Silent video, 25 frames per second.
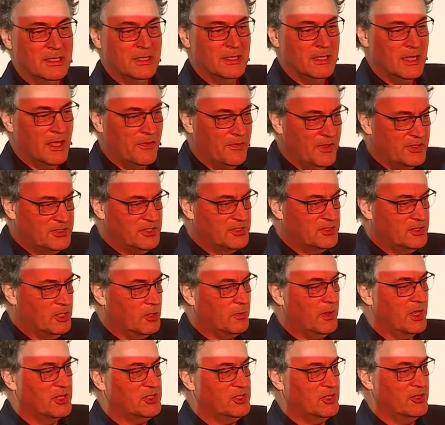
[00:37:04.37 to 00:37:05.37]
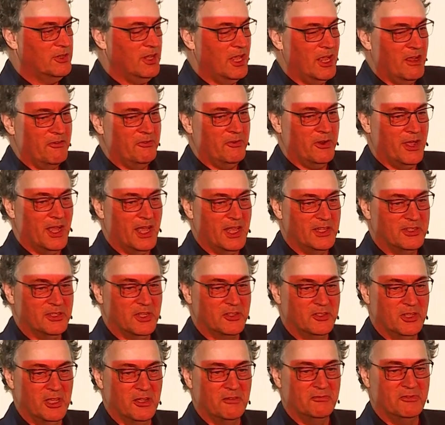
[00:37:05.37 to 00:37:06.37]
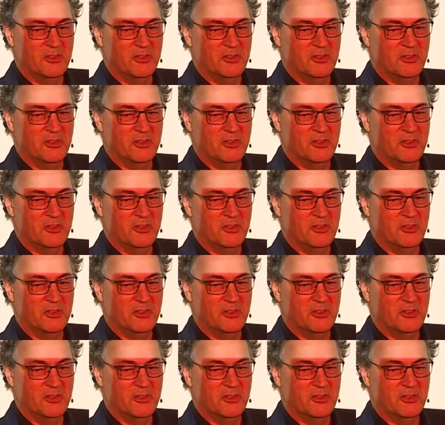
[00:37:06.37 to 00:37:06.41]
And this is the question you have to ask yourself